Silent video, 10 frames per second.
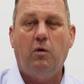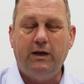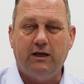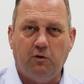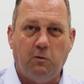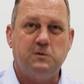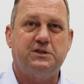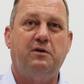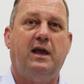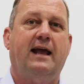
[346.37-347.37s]
we can
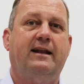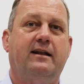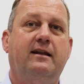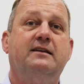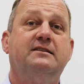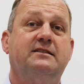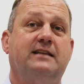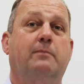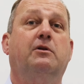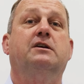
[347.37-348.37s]
also add in
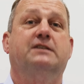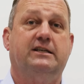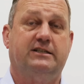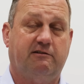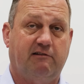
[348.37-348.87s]
stabilisation